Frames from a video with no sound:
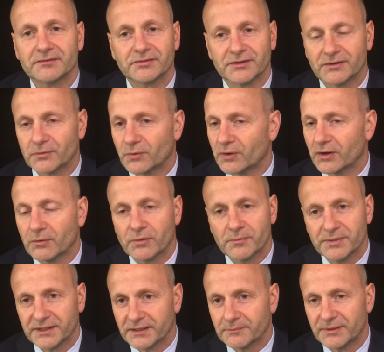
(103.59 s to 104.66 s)
I think the world would
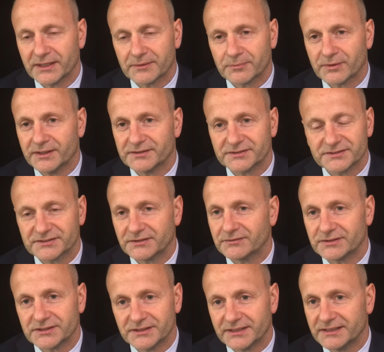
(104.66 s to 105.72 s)
be in a better place in
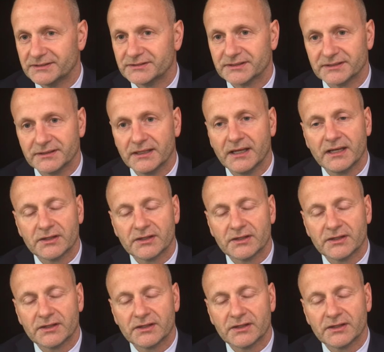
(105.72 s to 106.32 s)
17–18.